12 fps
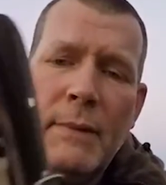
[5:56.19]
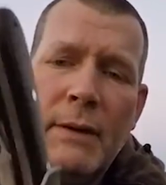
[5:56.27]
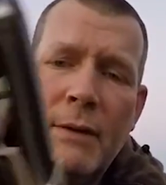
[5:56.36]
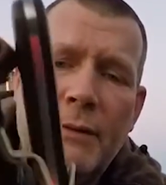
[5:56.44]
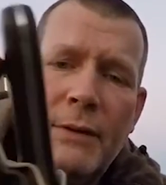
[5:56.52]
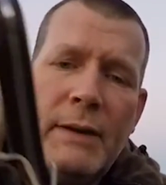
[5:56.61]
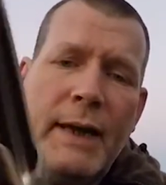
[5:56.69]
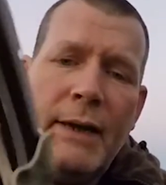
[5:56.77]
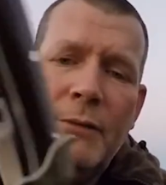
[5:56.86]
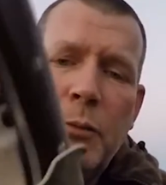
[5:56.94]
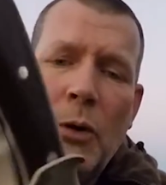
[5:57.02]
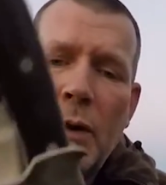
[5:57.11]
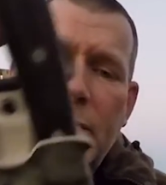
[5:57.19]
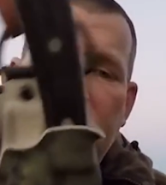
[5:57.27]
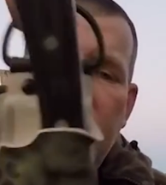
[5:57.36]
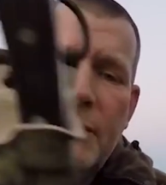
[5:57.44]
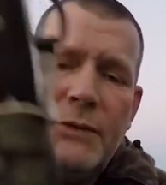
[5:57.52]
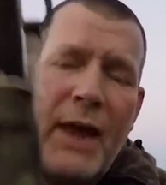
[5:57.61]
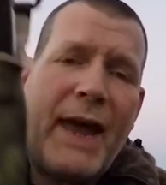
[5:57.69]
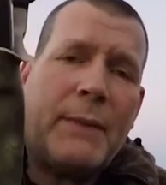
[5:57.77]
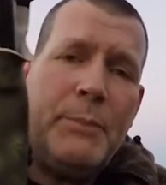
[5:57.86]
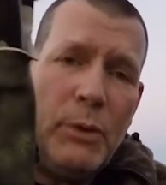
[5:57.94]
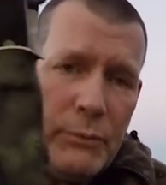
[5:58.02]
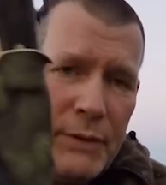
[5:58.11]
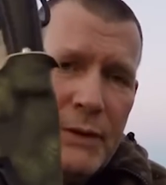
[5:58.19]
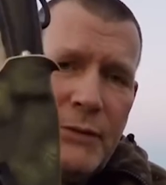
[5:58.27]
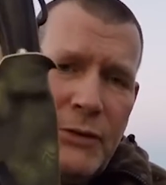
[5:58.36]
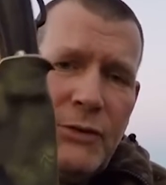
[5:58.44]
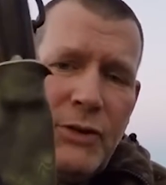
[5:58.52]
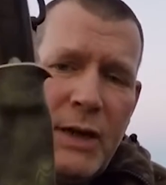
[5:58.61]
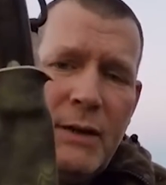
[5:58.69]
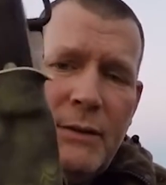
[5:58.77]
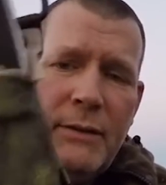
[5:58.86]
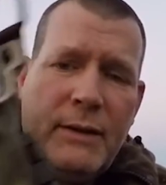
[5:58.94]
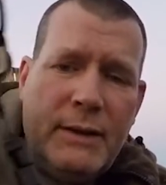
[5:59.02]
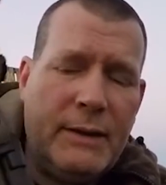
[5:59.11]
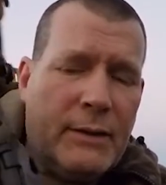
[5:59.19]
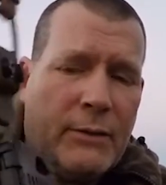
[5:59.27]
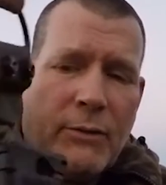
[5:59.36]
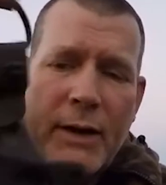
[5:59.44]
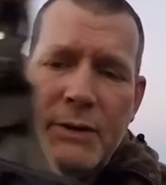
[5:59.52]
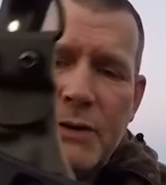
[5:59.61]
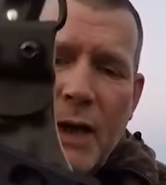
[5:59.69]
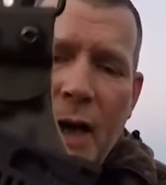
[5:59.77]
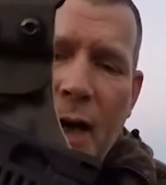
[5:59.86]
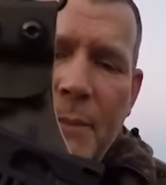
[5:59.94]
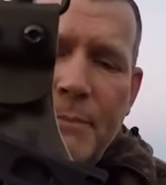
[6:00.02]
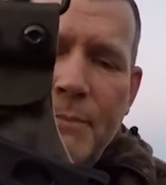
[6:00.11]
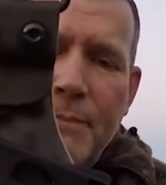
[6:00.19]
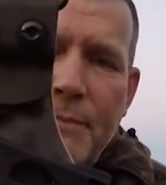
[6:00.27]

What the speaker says: That's the last one. Zach built this sheath. He did a great job.